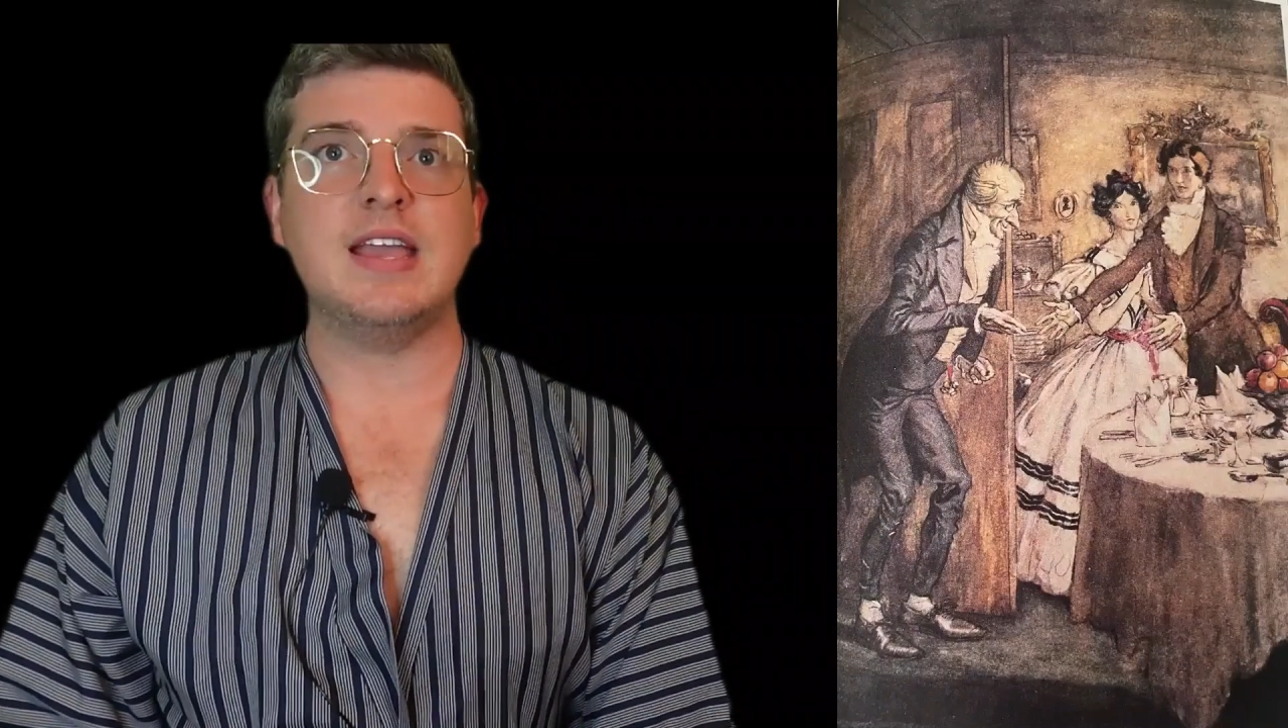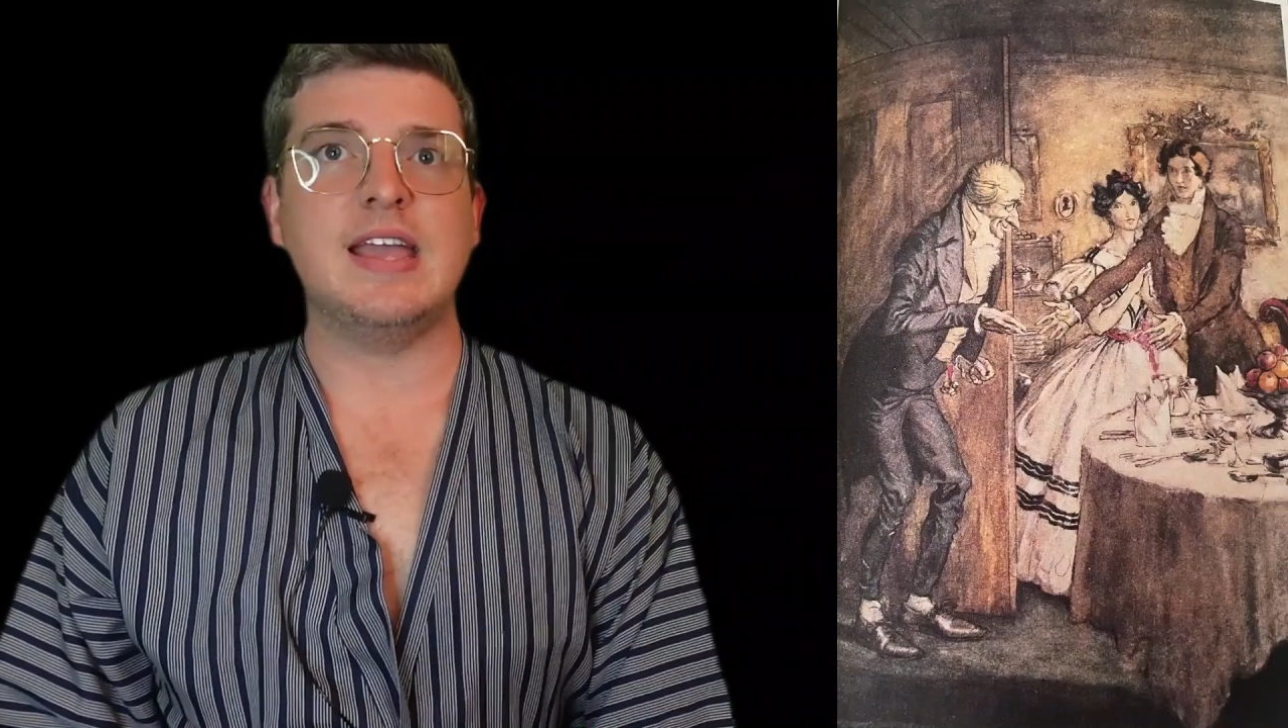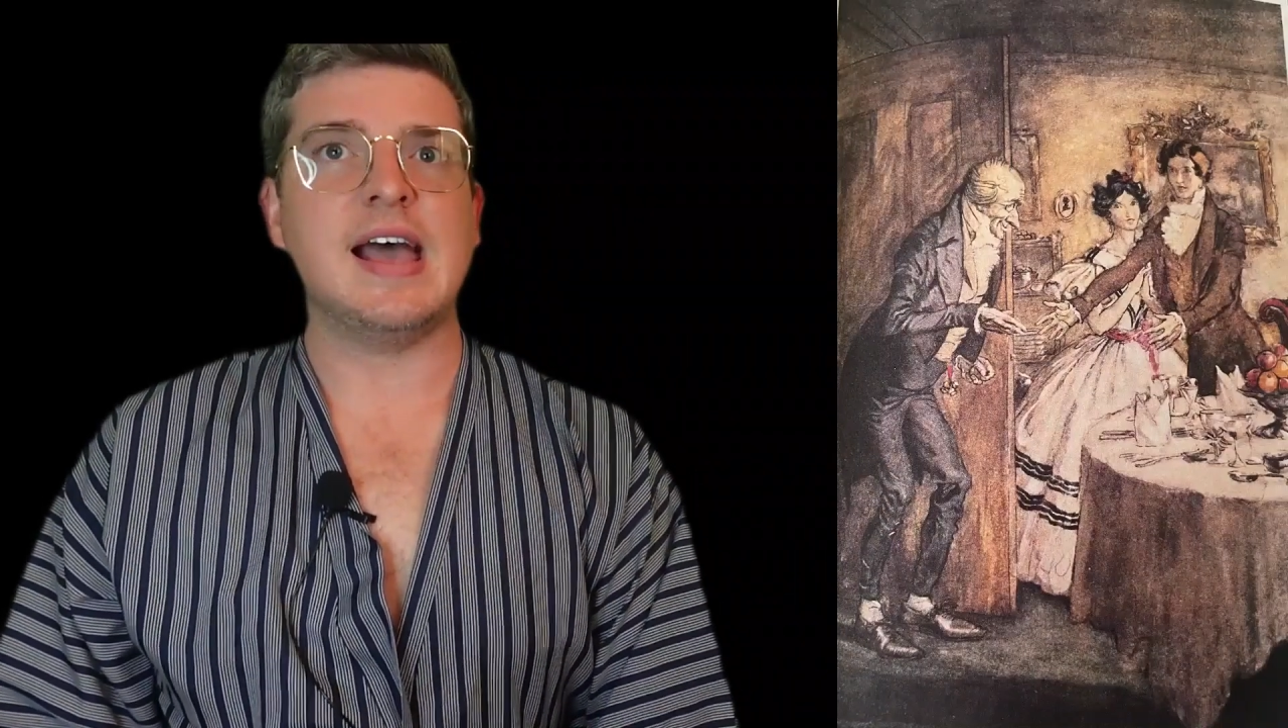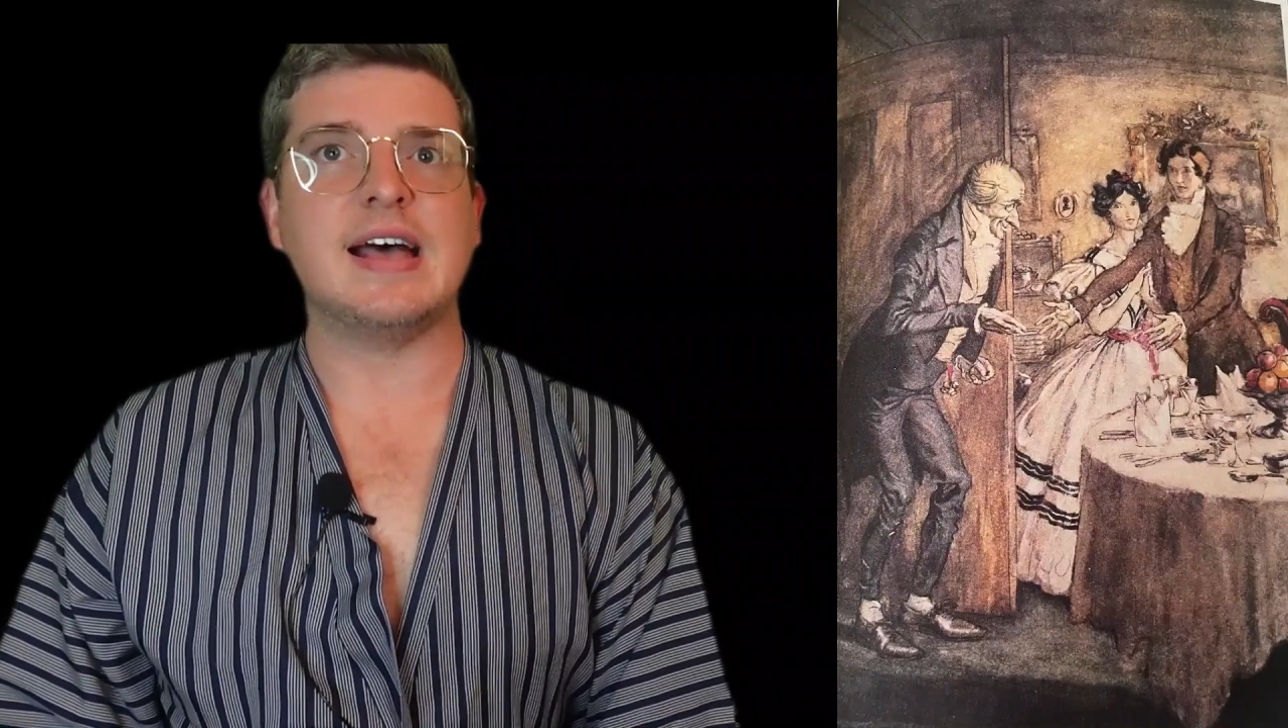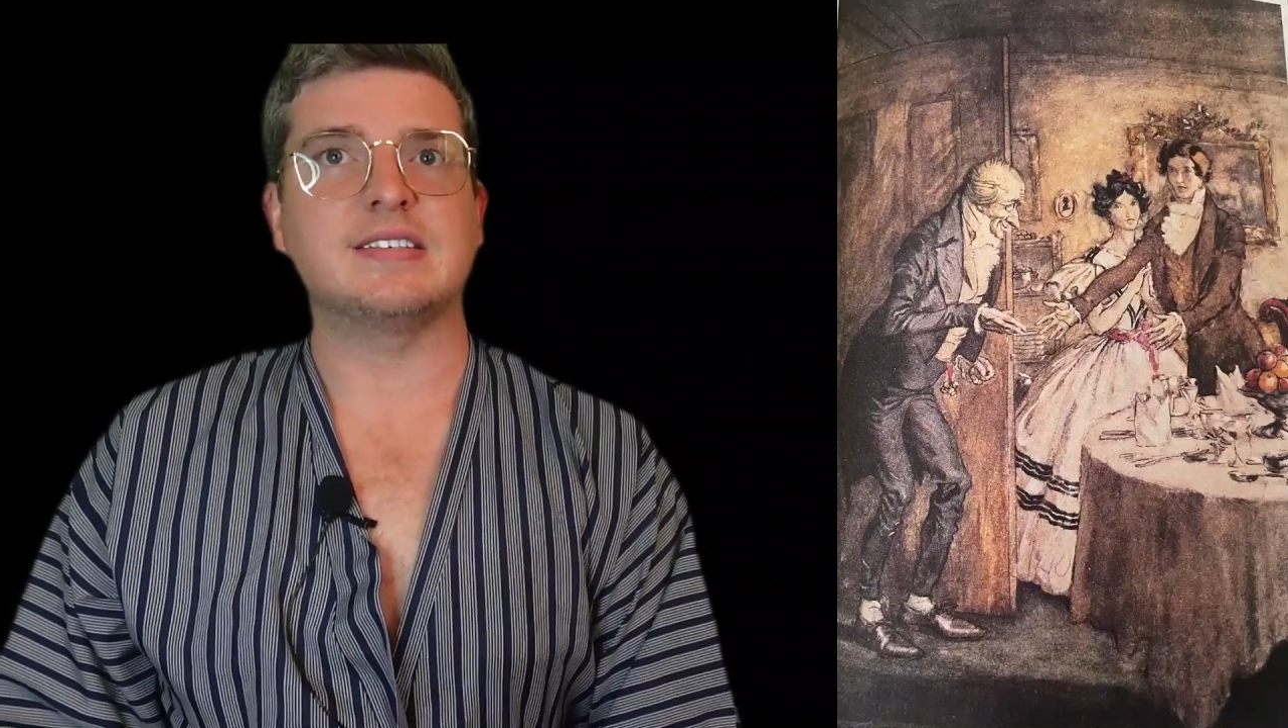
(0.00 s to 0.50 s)

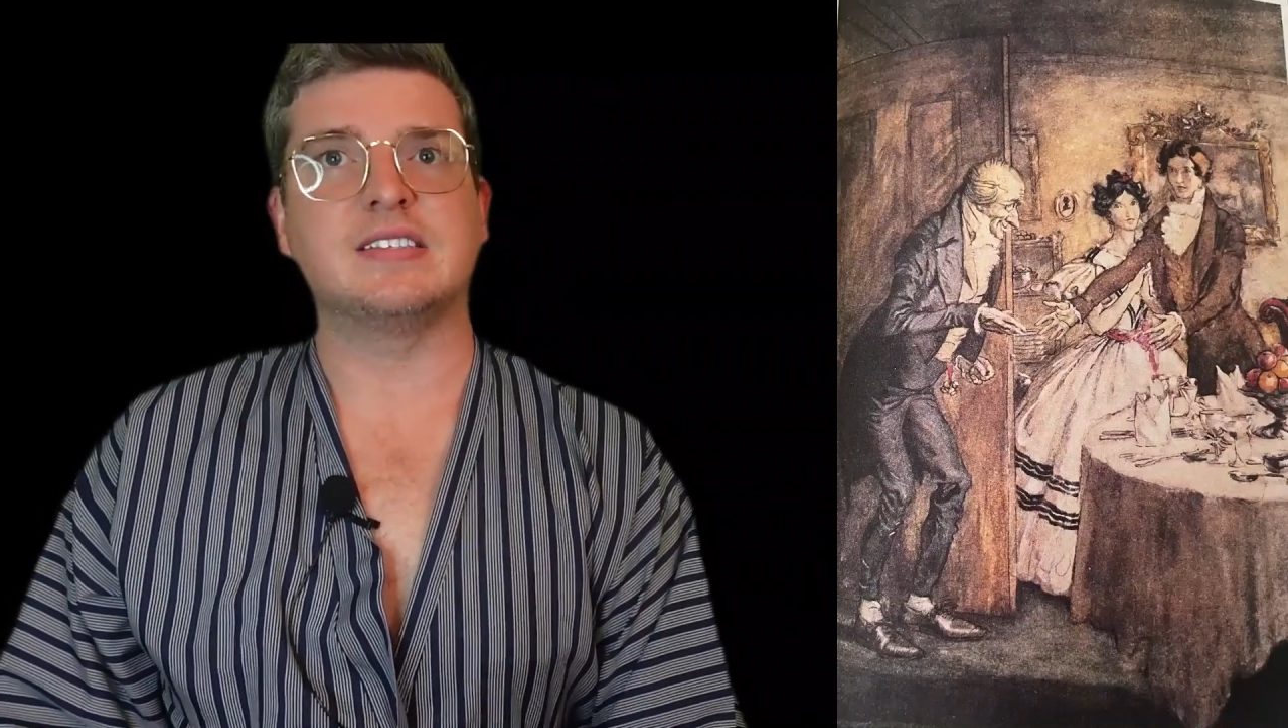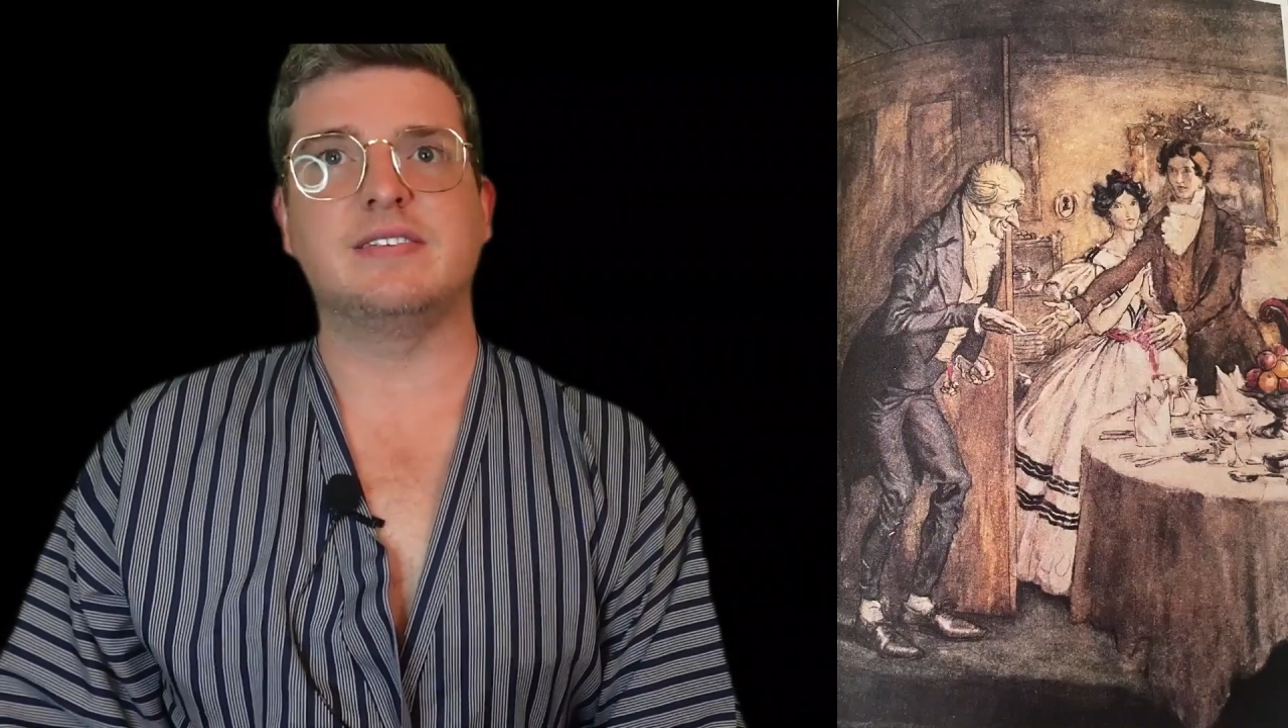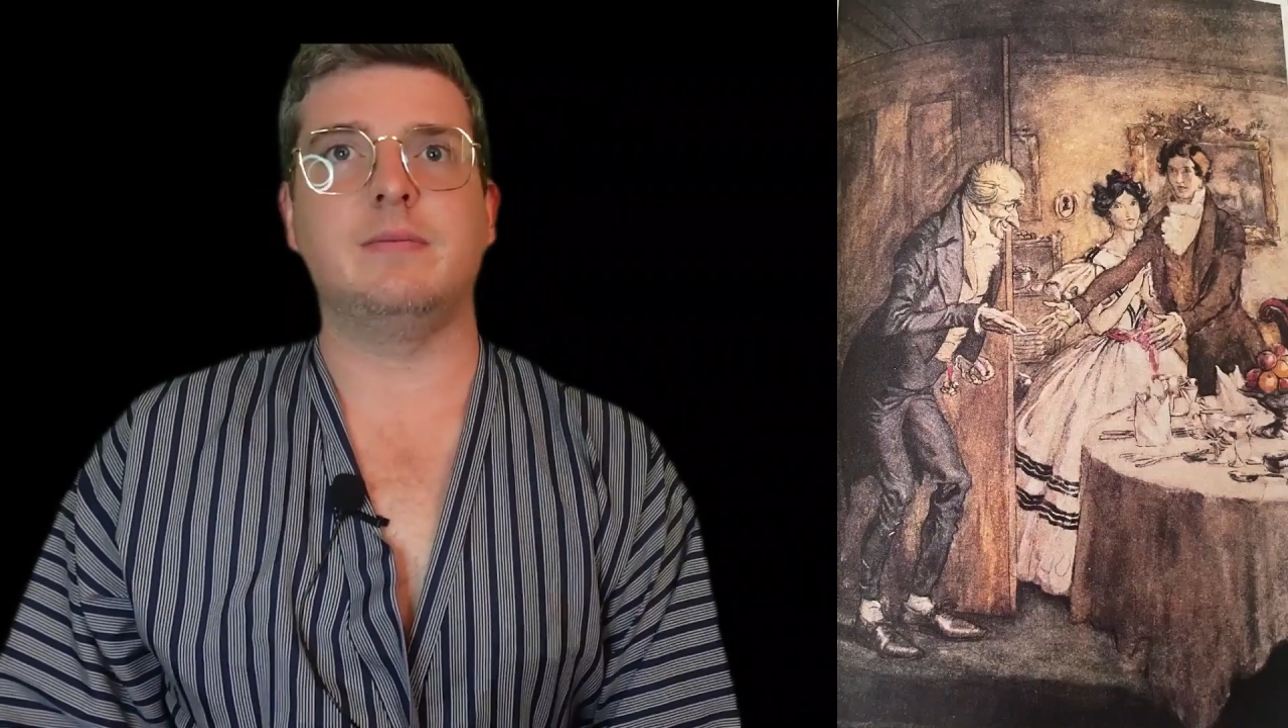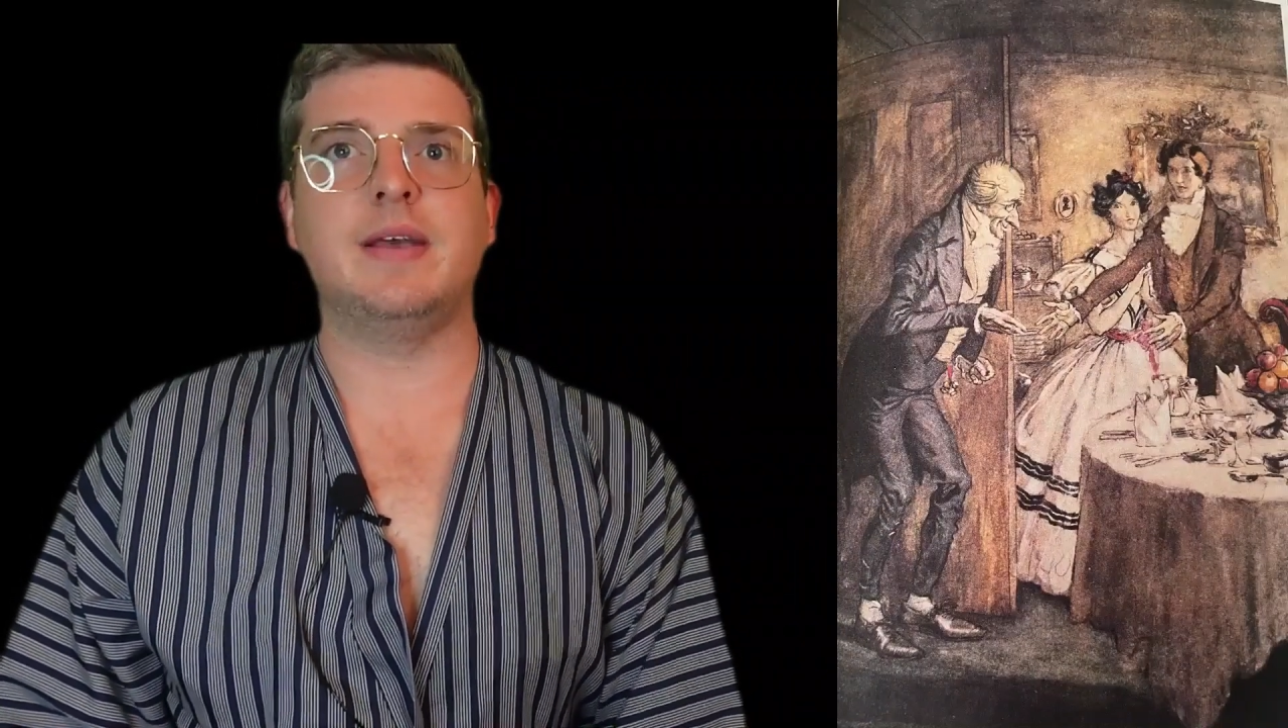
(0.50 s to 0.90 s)
He asks if he